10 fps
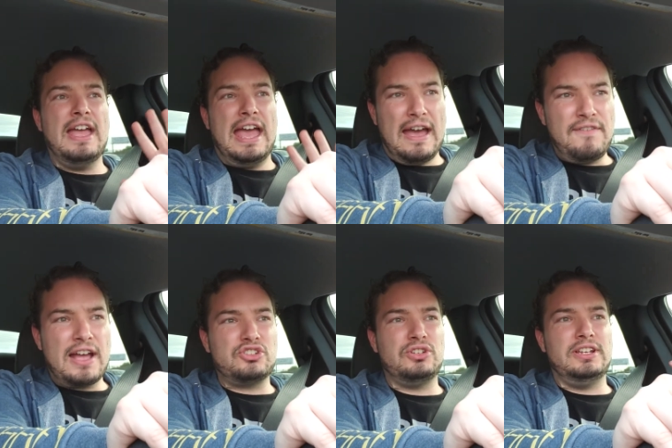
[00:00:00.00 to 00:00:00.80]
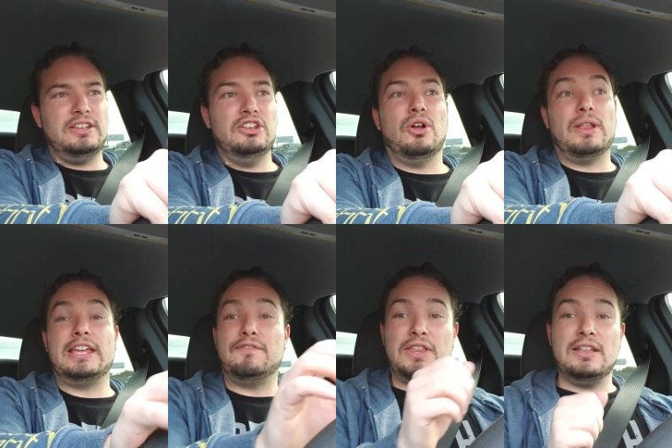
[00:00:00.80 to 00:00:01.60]
have actually,
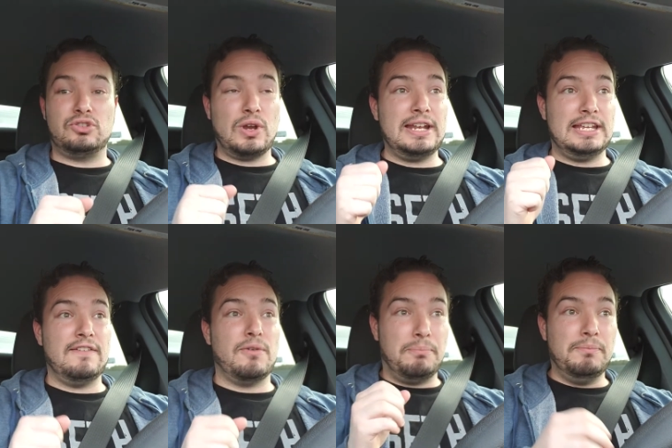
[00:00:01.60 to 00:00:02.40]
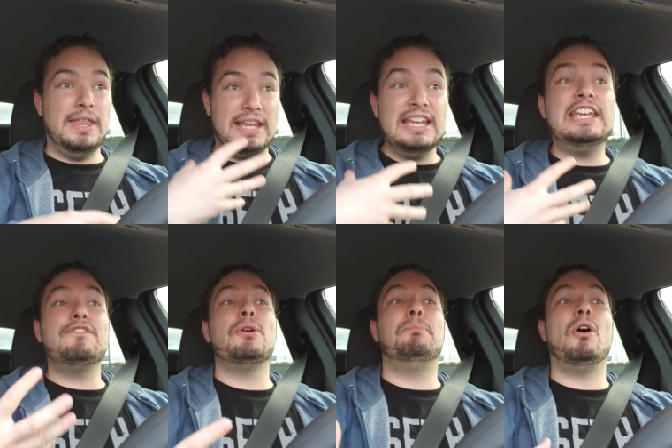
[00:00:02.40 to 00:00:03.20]
like if they try to they can
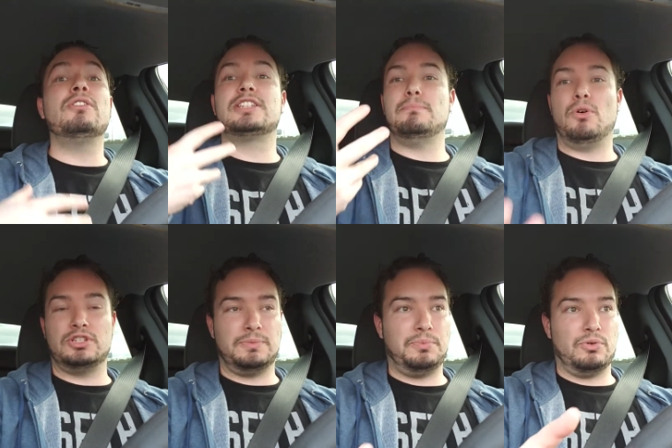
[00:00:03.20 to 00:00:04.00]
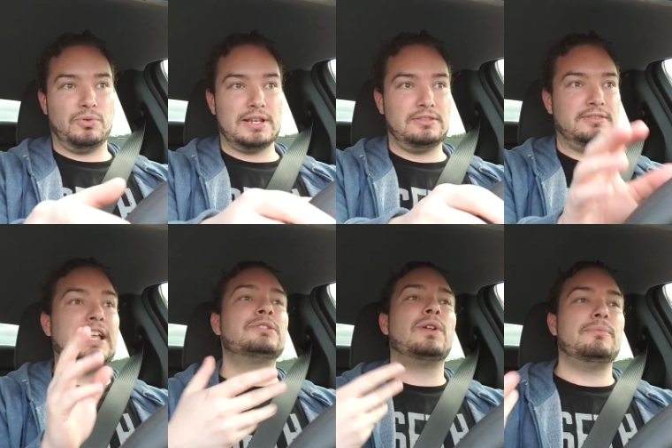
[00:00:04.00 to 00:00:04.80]
give the ball to multiple wrestlers.
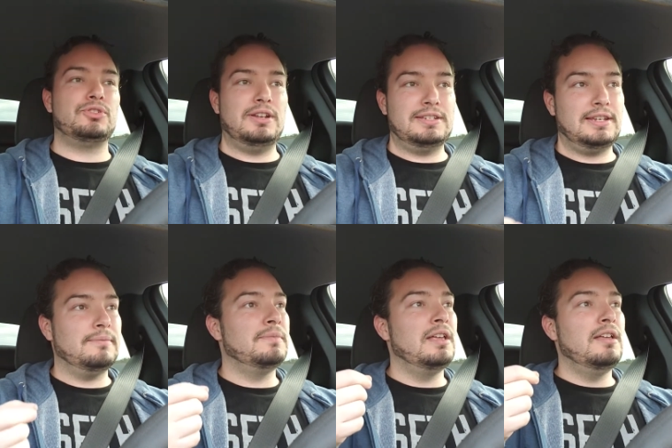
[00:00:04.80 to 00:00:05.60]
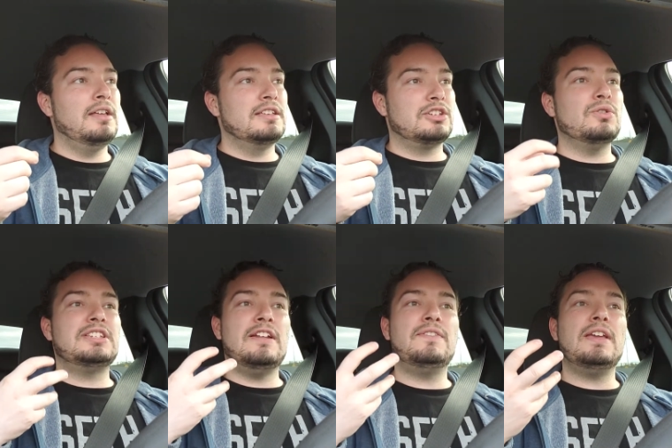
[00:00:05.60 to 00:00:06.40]
That's what I'm trying to say. So
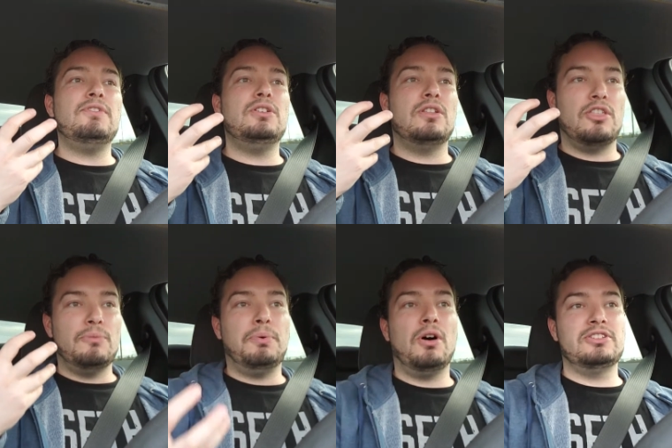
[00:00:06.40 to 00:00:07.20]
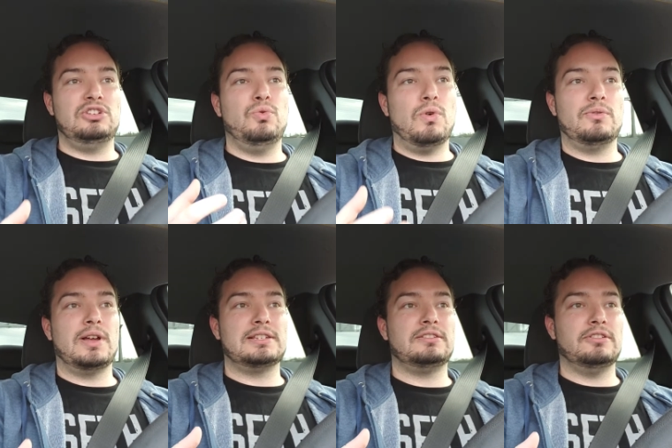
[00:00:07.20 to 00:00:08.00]
instead of giving the ball to one
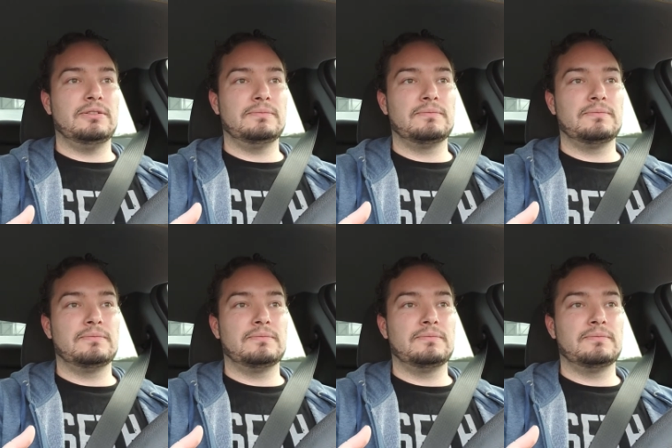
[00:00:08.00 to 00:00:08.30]
wrestler,